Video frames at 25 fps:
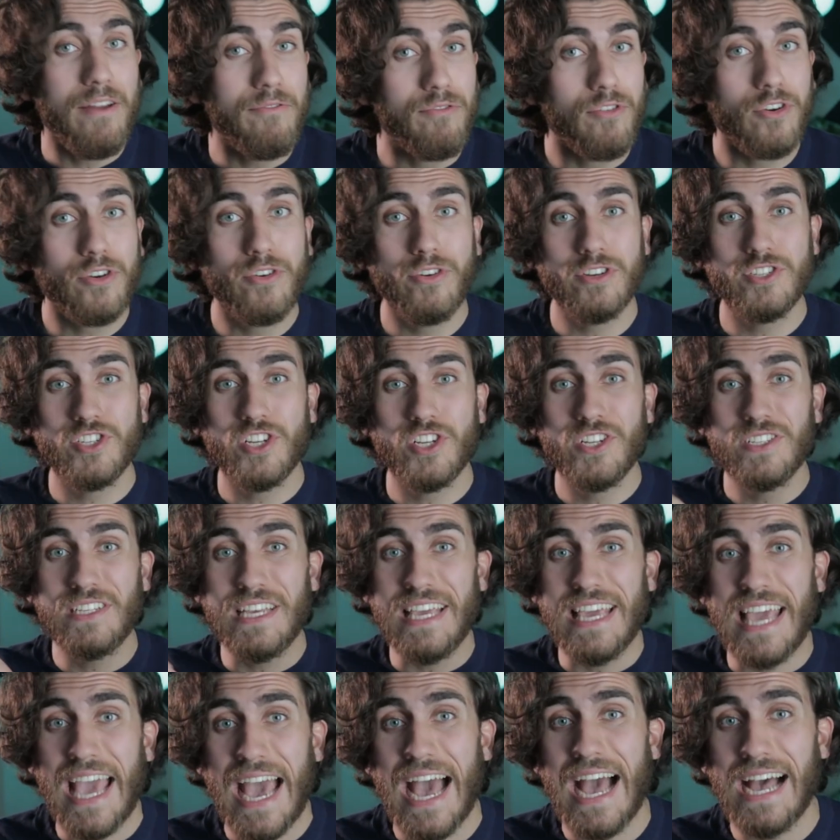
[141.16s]
And for Christians,
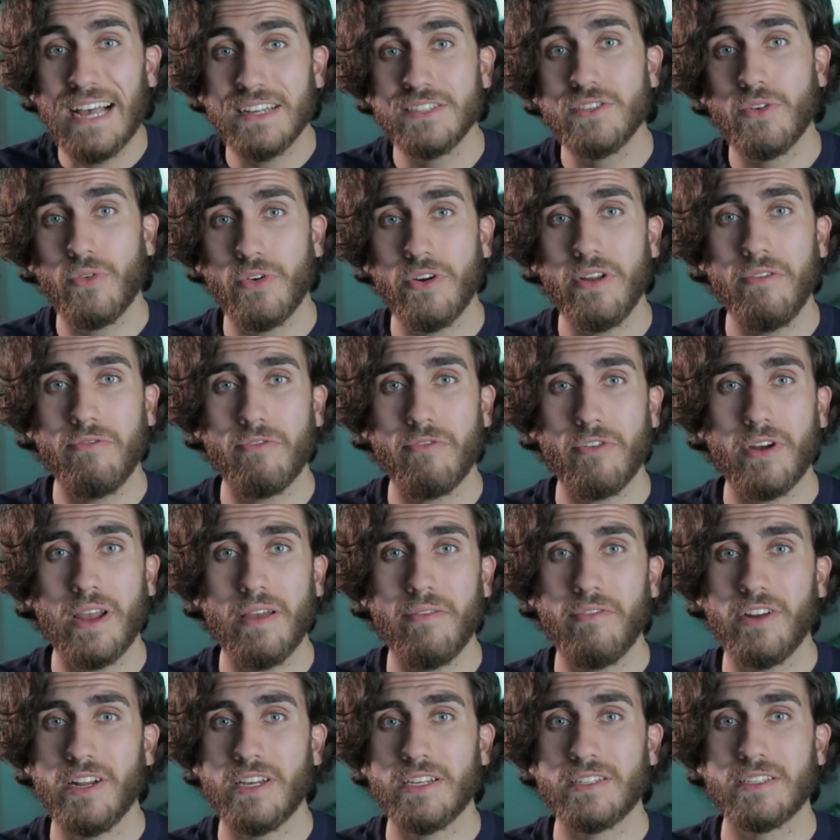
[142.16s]
He has already
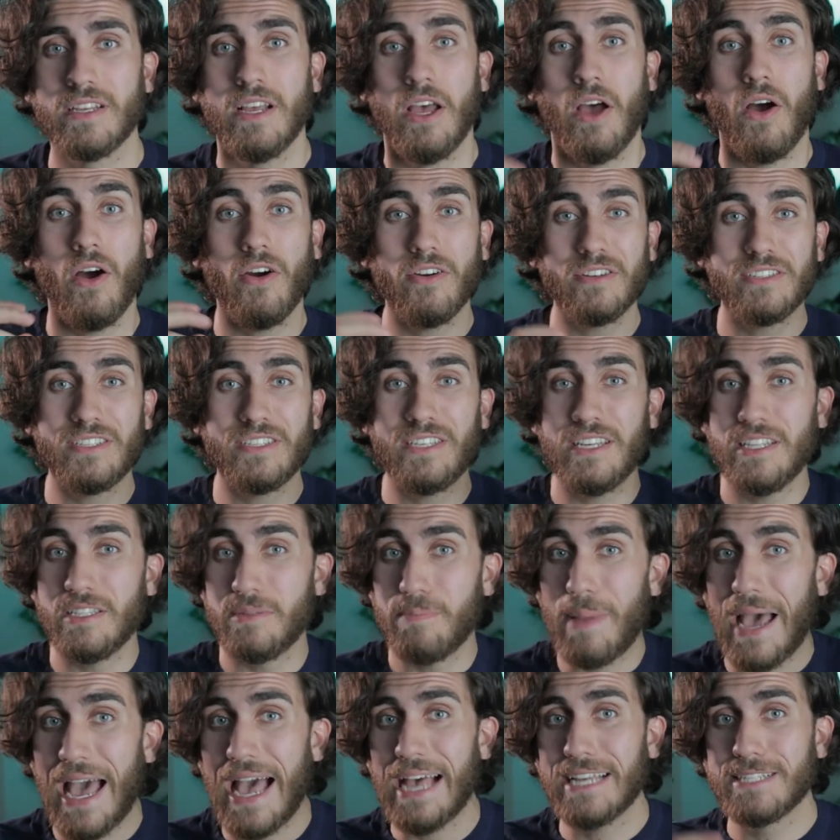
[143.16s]
forgiven us our
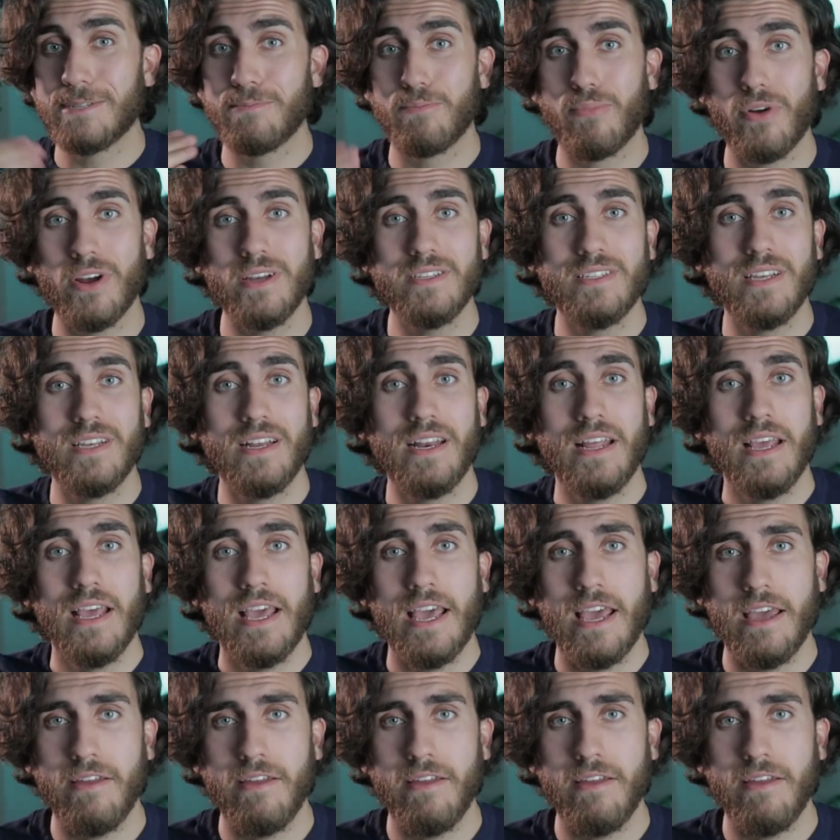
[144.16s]
sins, past, present,